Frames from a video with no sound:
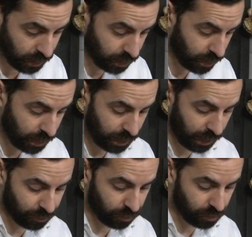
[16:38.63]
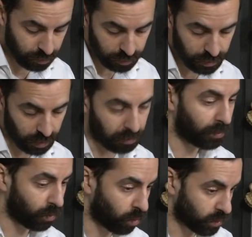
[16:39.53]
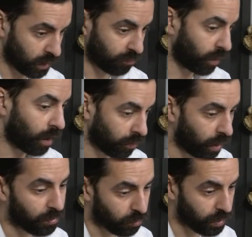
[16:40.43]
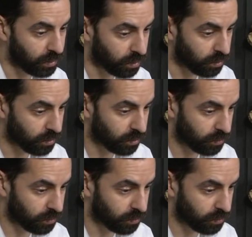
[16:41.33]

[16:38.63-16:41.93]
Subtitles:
and some people are watching for other reasons?